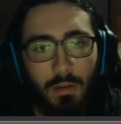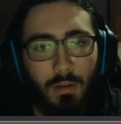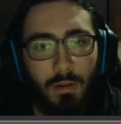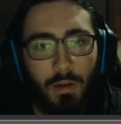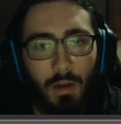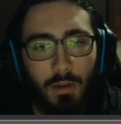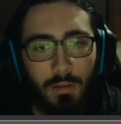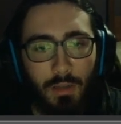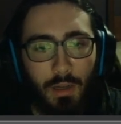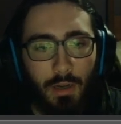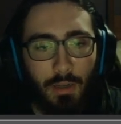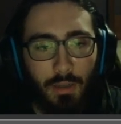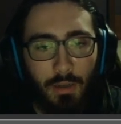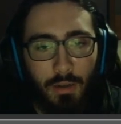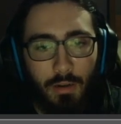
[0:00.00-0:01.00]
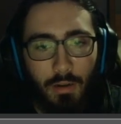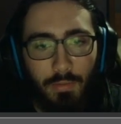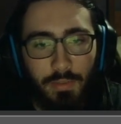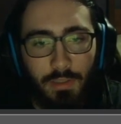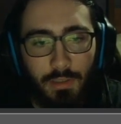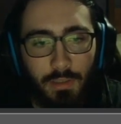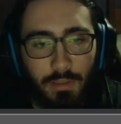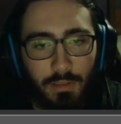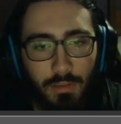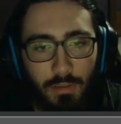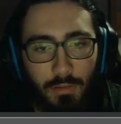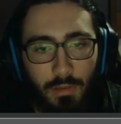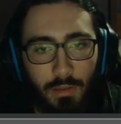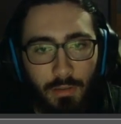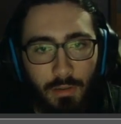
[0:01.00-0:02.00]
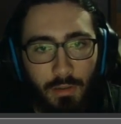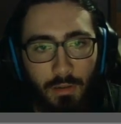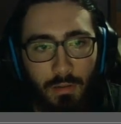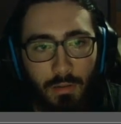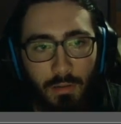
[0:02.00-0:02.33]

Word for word: Knock that again, obviously doesn't do anything.